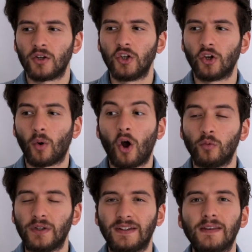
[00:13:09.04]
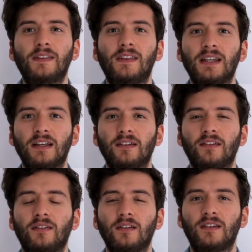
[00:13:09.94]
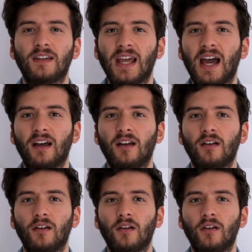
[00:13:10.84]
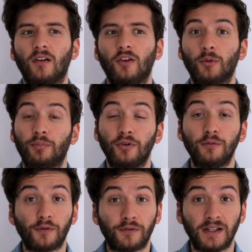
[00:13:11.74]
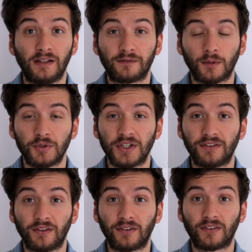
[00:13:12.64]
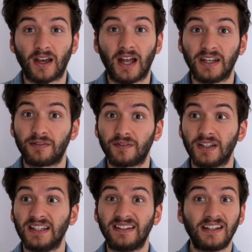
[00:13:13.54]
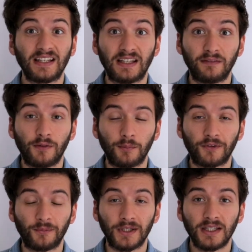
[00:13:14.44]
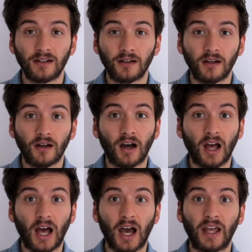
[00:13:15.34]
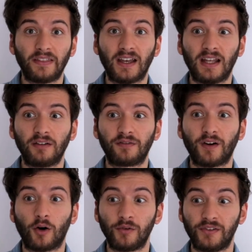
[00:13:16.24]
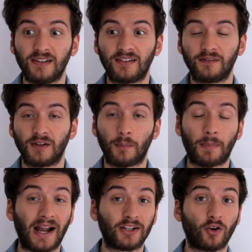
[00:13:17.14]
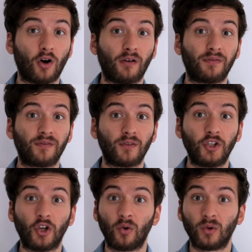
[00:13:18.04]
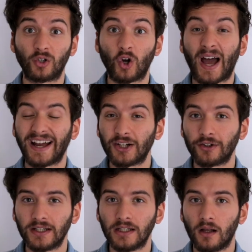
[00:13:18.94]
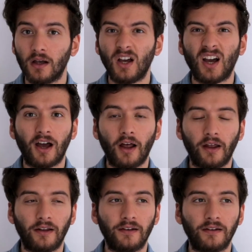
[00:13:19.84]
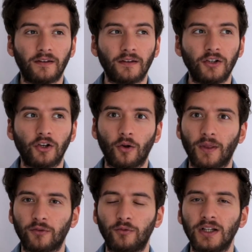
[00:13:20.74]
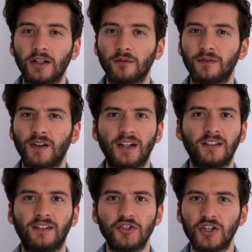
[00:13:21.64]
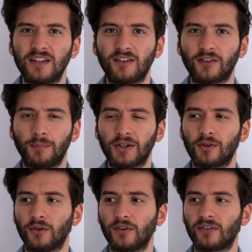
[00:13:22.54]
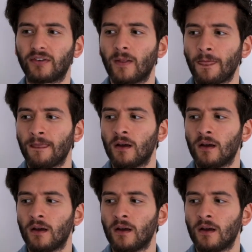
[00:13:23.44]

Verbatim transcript: you know, only did things to get an approval feeling from Jesus. And if he didn't give them to me, I then felt resistive and I backed off, you know, and got angry. And, you know, that's really unfair to Jesus, because,